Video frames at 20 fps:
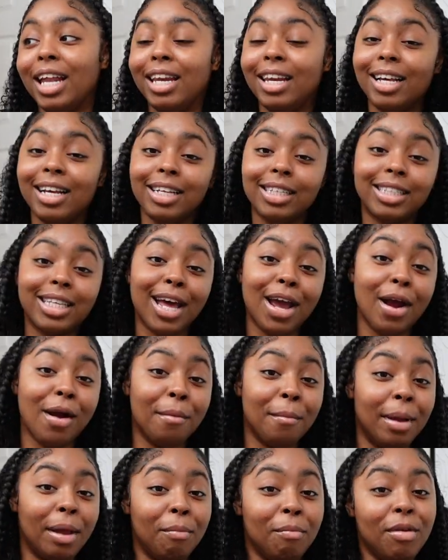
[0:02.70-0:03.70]
This
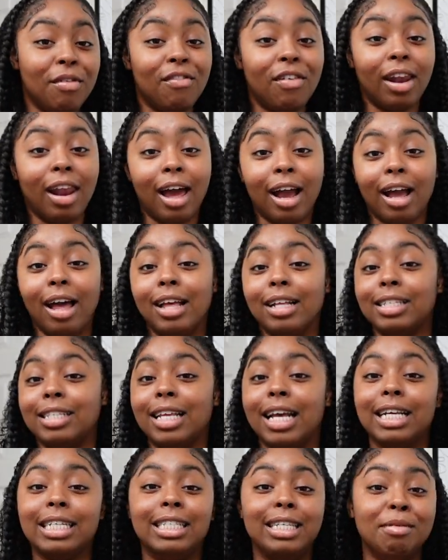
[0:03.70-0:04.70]
hair make me feel like a
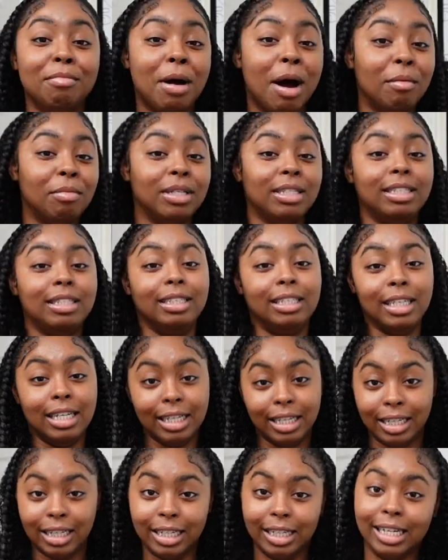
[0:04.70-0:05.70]
sexy mama
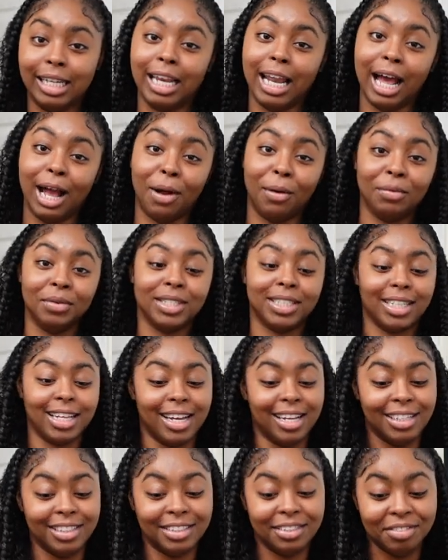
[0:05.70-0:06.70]
sita. Like, what's
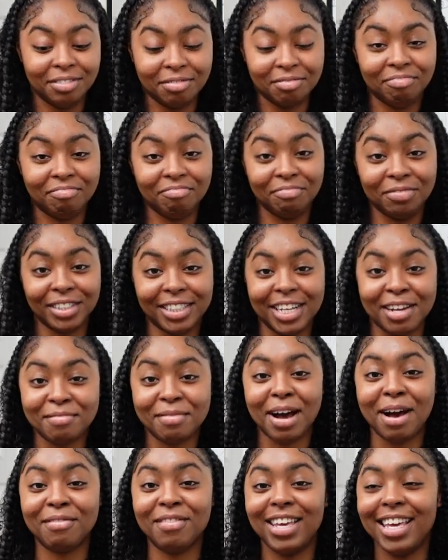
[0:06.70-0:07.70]
up? What's up,
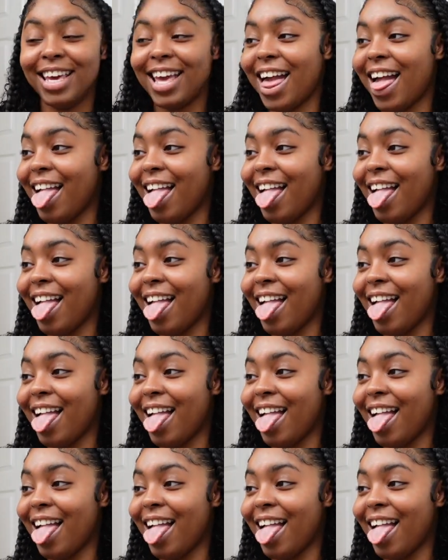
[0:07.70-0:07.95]
Poppy?